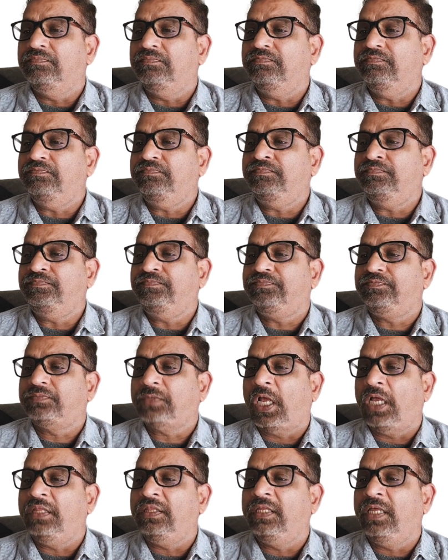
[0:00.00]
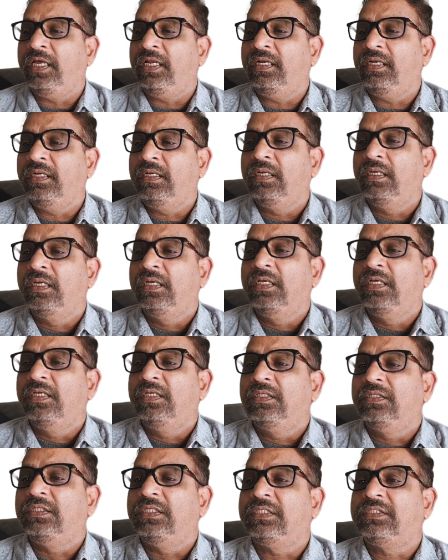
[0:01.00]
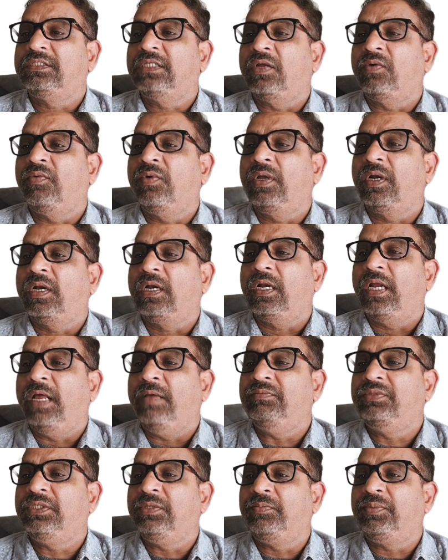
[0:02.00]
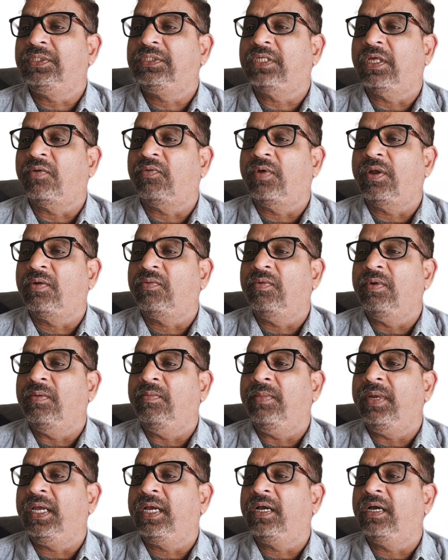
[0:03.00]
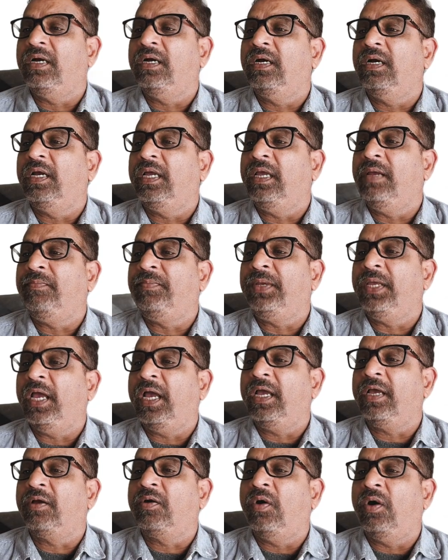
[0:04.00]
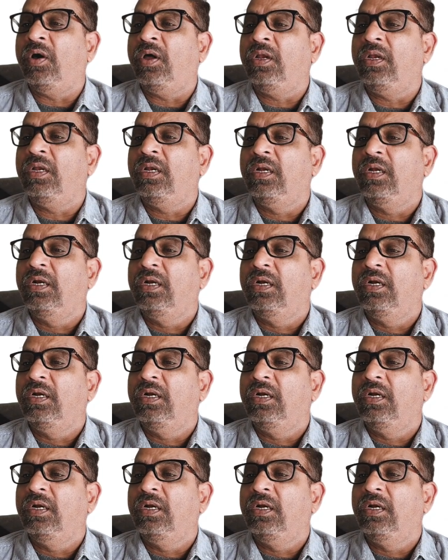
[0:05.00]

And then the MCP server will make a API call